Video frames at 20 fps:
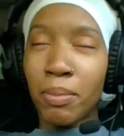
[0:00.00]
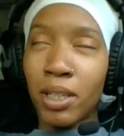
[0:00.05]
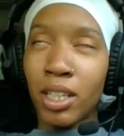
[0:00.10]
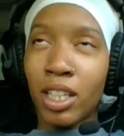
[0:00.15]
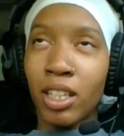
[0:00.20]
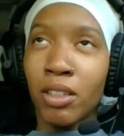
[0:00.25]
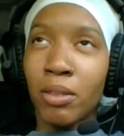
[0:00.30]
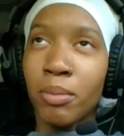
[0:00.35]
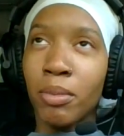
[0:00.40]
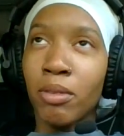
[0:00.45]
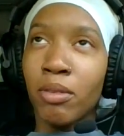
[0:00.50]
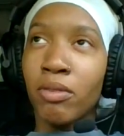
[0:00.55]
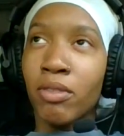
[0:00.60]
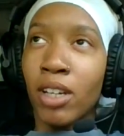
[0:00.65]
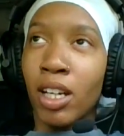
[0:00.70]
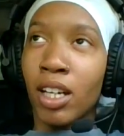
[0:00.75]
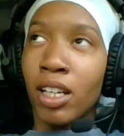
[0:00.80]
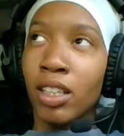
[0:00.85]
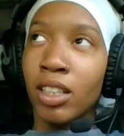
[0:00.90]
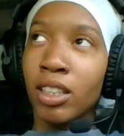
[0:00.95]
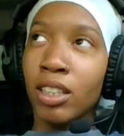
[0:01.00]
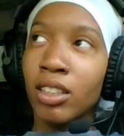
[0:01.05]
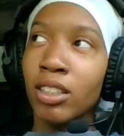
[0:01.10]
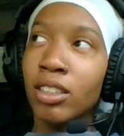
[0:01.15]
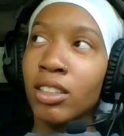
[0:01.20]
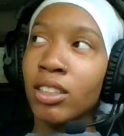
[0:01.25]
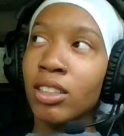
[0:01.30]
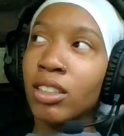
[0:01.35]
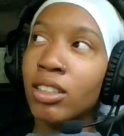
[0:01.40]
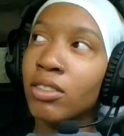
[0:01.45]
big on Bovada
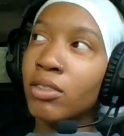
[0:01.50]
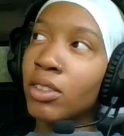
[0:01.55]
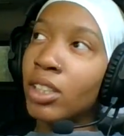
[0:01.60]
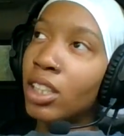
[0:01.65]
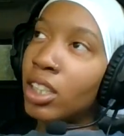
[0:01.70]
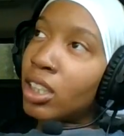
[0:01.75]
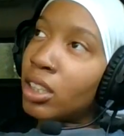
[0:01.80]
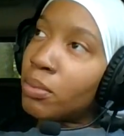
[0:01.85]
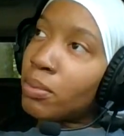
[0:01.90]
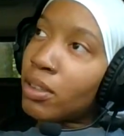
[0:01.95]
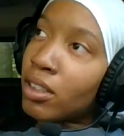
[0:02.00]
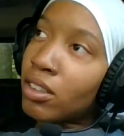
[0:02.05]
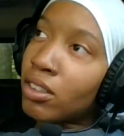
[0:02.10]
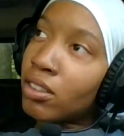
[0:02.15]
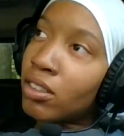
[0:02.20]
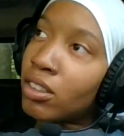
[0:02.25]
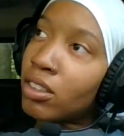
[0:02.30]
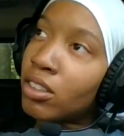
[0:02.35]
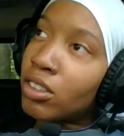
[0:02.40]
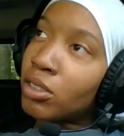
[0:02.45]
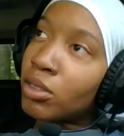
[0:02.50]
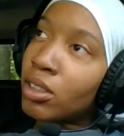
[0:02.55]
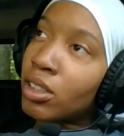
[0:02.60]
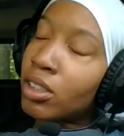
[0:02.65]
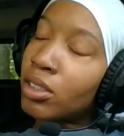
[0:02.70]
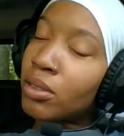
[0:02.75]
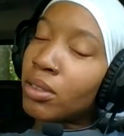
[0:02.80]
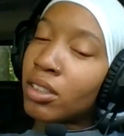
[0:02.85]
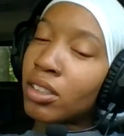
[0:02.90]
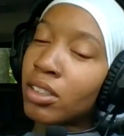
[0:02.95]
when he gets back on there 12
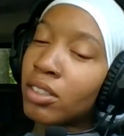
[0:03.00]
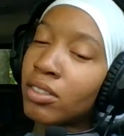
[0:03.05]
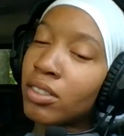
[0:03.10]
12.